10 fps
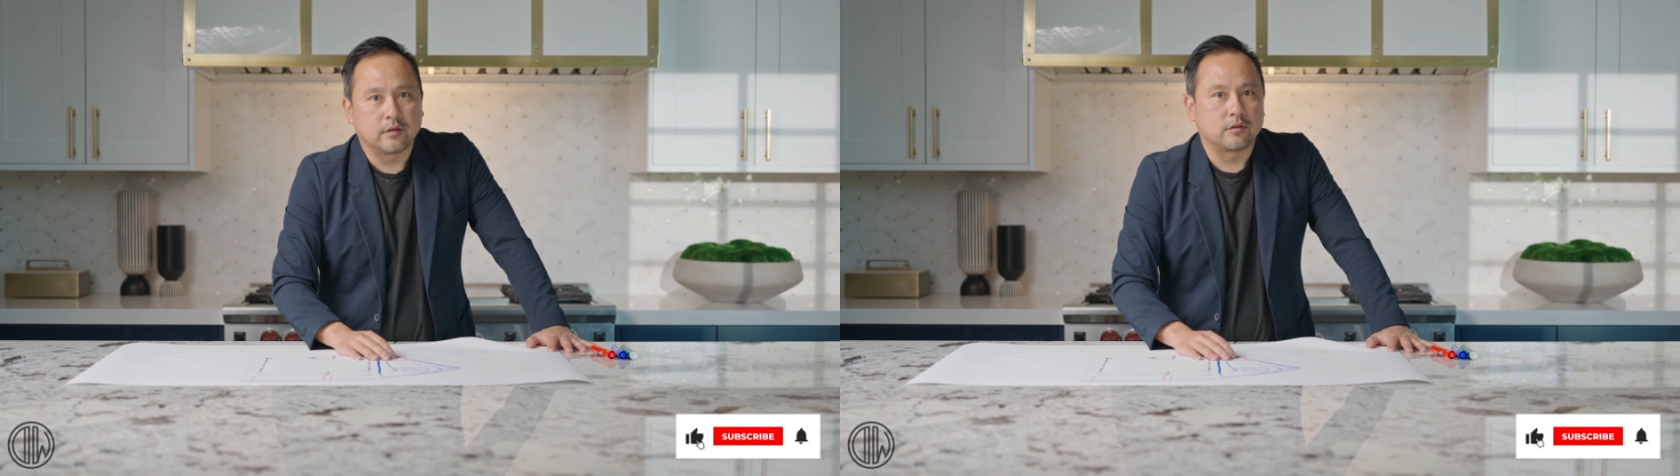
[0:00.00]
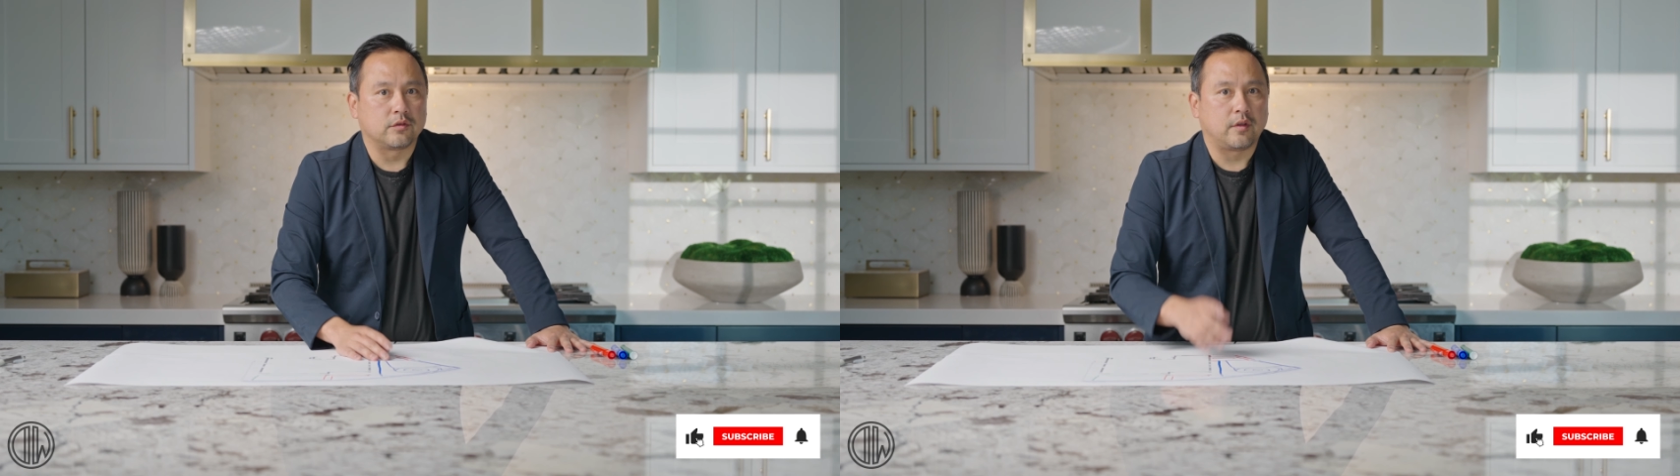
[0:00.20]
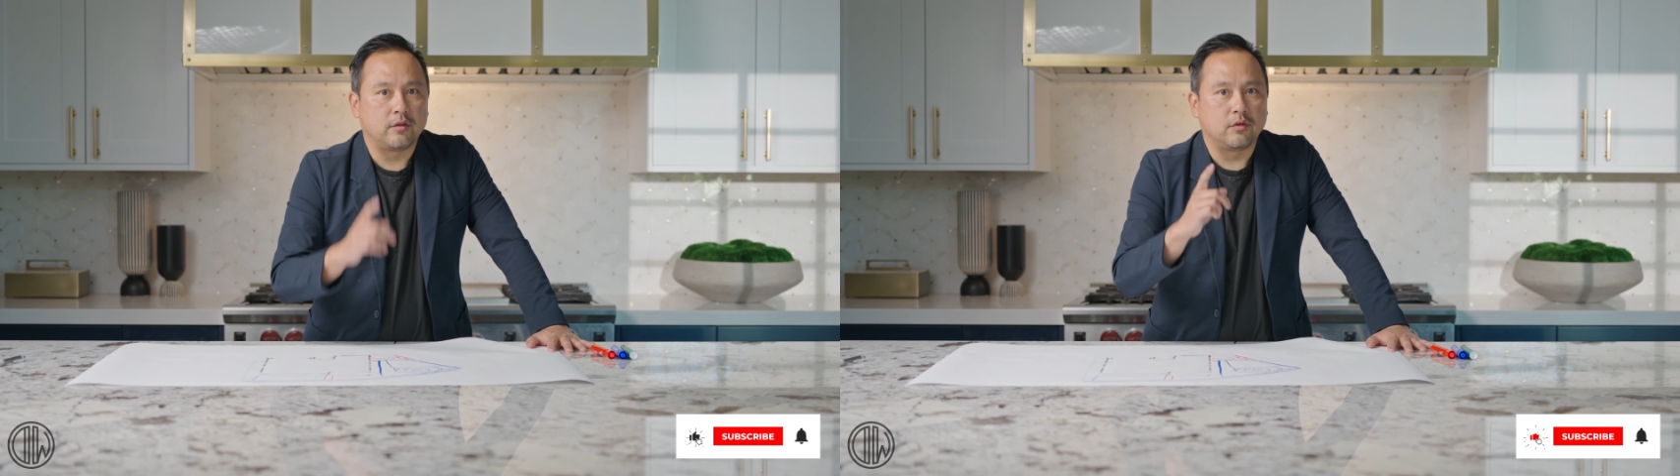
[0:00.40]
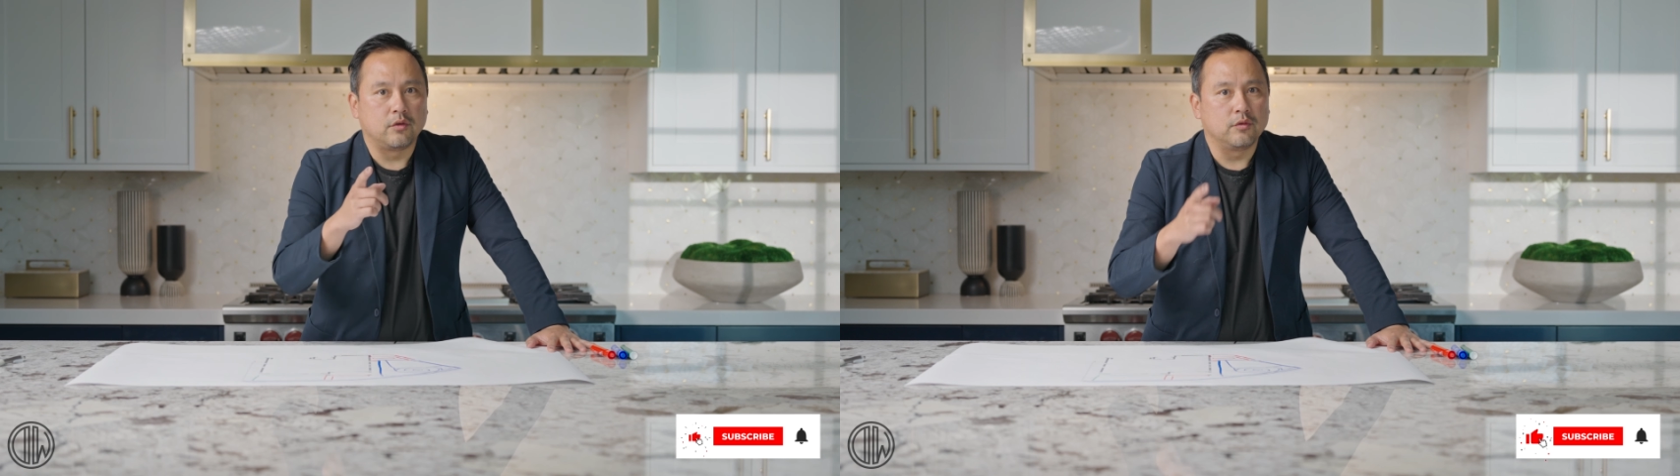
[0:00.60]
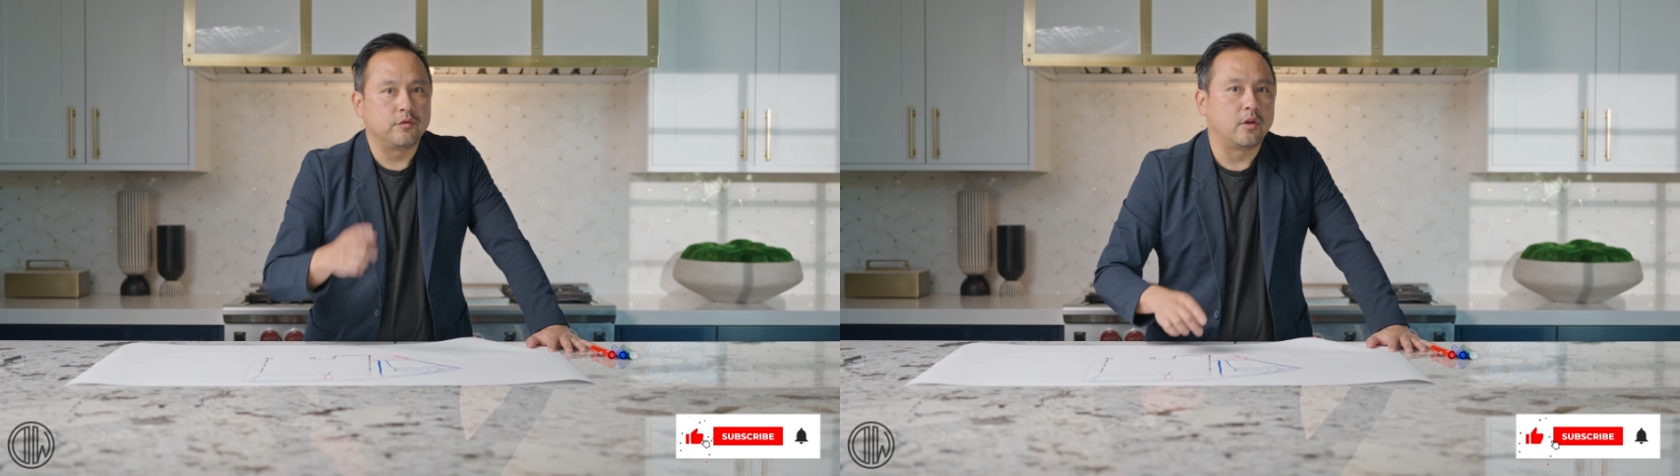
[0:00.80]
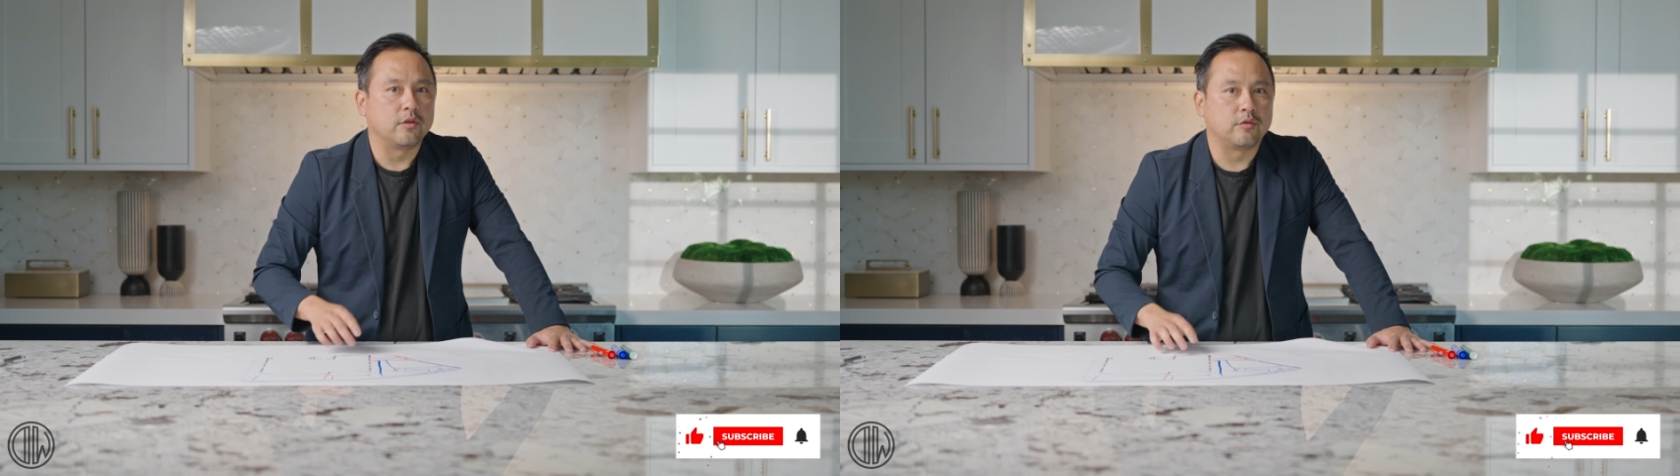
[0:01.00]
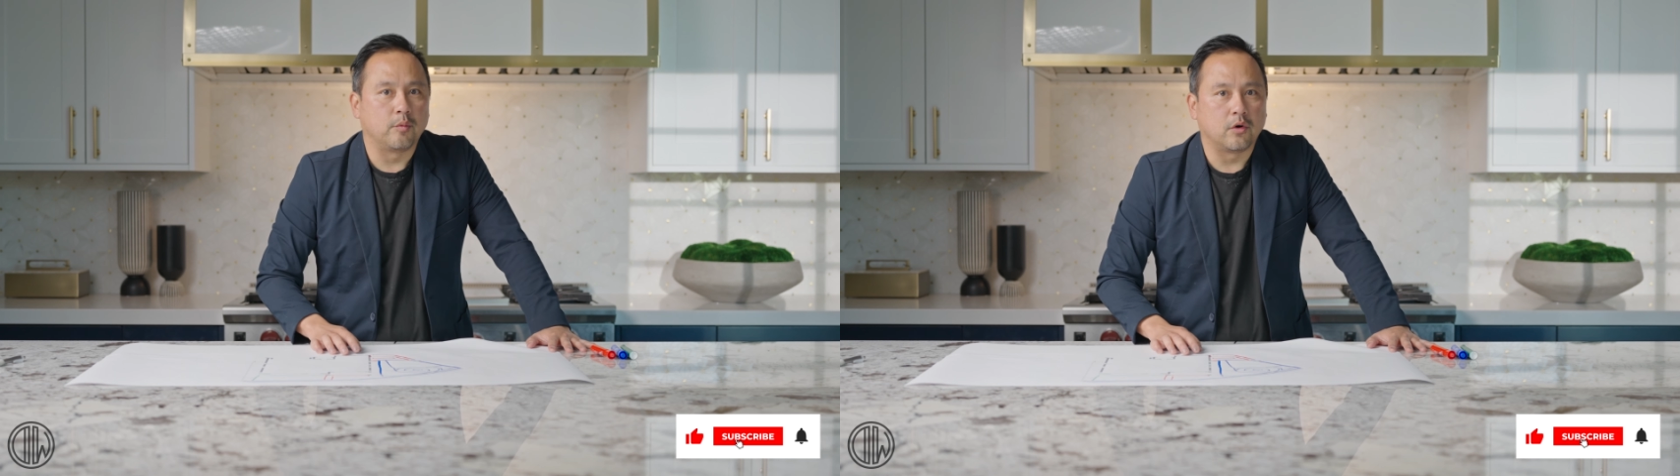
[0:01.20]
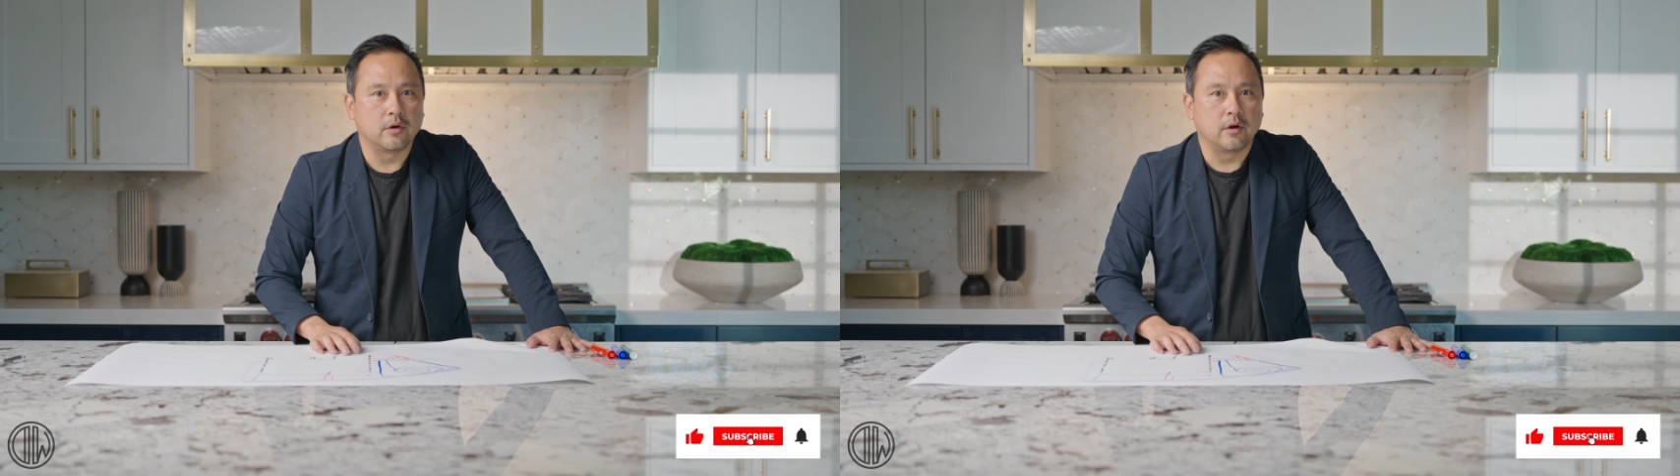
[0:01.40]
so stay tuned, follow for
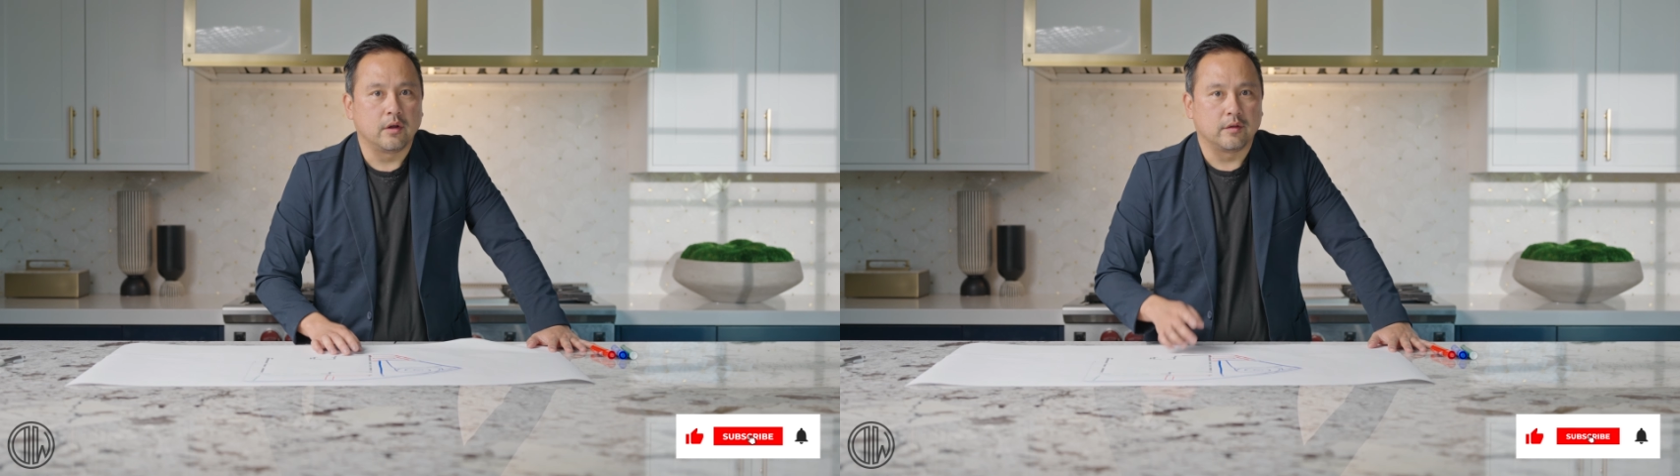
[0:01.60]
more,